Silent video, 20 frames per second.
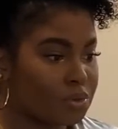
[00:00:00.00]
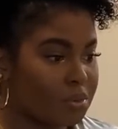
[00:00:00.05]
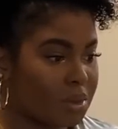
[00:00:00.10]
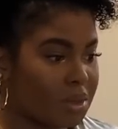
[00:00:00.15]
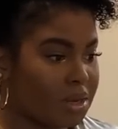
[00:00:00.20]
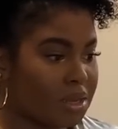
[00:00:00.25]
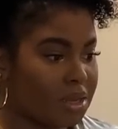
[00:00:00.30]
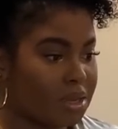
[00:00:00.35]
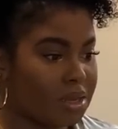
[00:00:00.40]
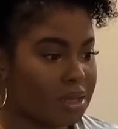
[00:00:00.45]

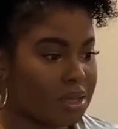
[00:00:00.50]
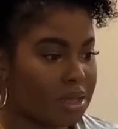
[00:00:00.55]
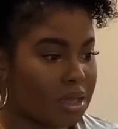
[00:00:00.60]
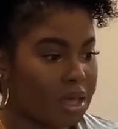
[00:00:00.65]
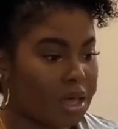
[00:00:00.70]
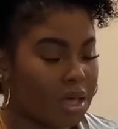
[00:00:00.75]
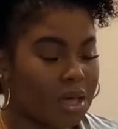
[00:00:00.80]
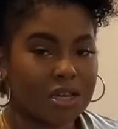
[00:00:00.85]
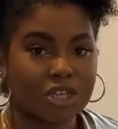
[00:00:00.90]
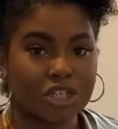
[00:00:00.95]
many
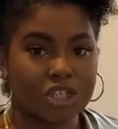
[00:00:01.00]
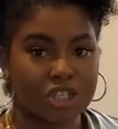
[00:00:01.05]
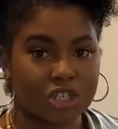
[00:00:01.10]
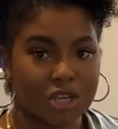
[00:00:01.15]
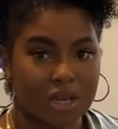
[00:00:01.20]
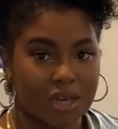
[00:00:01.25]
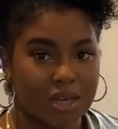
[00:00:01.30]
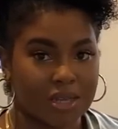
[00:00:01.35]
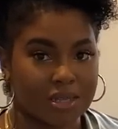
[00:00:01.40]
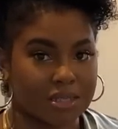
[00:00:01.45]

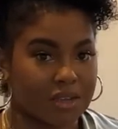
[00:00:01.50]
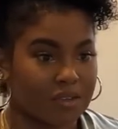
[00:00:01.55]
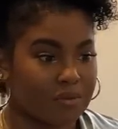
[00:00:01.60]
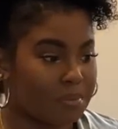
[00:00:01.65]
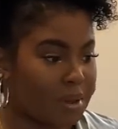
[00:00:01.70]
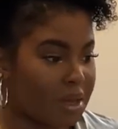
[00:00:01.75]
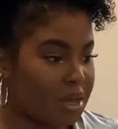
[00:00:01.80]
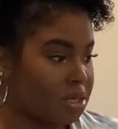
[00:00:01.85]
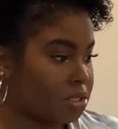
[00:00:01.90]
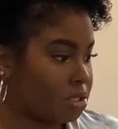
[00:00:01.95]
shades of
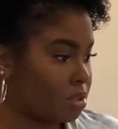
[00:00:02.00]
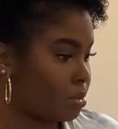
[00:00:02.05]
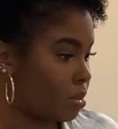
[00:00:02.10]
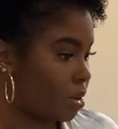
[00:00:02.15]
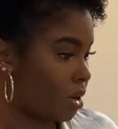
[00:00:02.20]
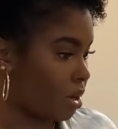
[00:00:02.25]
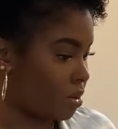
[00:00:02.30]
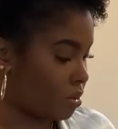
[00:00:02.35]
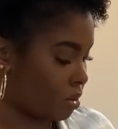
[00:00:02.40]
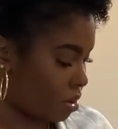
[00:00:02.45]
beige and
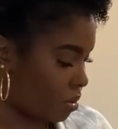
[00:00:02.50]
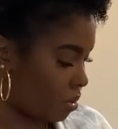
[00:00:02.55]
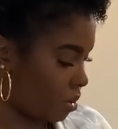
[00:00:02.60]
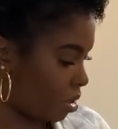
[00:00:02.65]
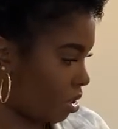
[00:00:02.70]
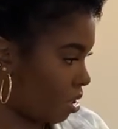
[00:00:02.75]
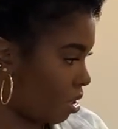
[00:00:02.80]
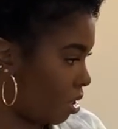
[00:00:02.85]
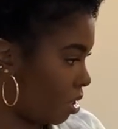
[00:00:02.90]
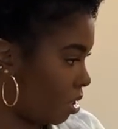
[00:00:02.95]
brown
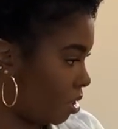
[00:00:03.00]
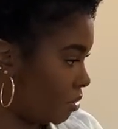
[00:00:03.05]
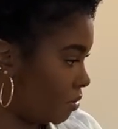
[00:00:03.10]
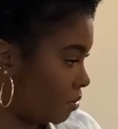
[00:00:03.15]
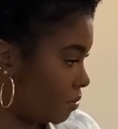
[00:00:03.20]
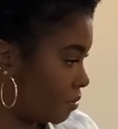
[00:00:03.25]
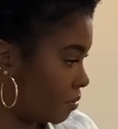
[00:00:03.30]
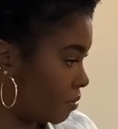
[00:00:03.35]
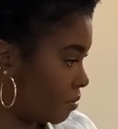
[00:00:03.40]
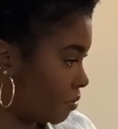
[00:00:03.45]
going on.
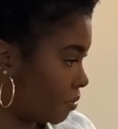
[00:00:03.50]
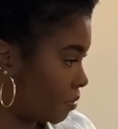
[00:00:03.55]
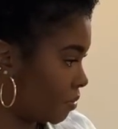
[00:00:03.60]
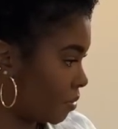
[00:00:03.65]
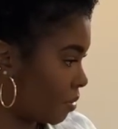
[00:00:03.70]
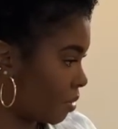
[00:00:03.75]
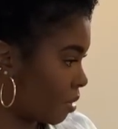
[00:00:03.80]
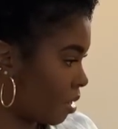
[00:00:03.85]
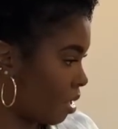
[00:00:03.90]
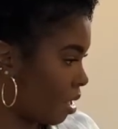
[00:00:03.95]

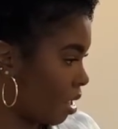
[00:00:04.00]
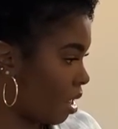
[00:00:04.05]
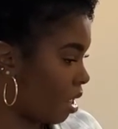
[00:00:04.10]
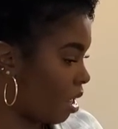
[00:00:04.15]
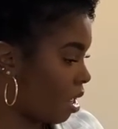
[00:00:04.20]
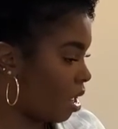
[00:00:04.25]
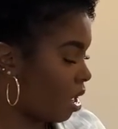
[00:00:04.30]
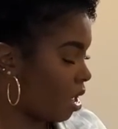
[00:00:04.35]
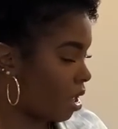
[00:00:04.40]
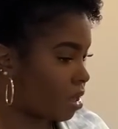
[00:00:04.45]

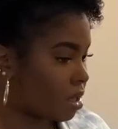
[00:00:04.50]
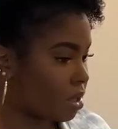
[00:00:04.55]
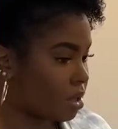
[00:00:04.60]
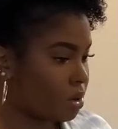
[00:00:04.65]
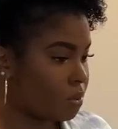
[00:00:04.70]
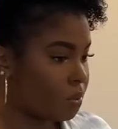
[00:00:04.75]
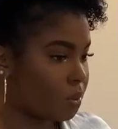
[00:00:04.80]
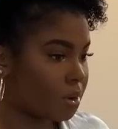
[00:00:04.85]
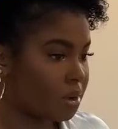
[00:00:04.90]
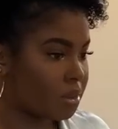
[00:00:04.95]
I
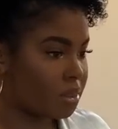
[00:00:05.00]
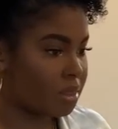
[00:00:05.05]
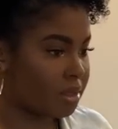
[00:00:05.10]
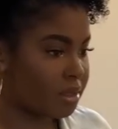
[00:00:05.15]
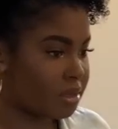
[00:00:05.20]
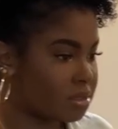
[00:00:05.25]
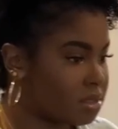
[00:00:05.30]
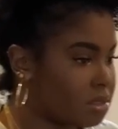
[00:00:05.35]
could wear this